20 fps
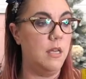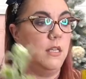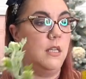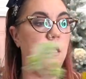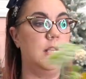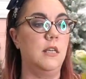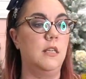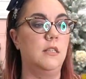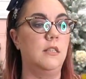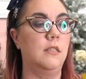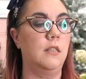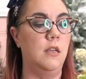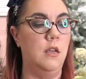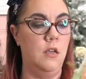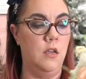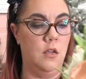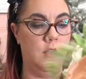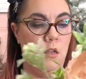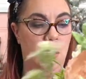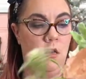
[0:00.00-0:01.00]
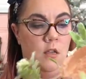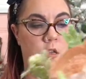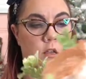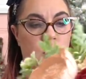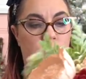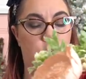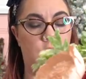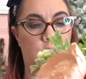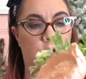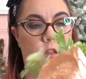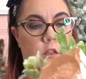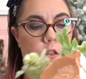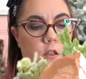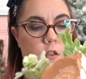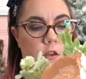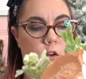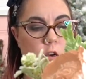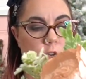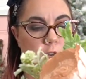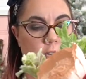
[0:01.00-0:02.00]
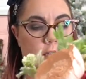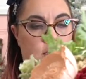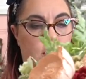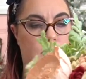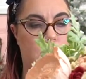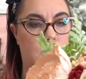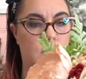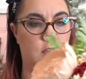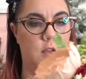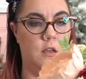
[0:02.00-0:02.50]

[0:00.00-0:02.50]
did this. All right.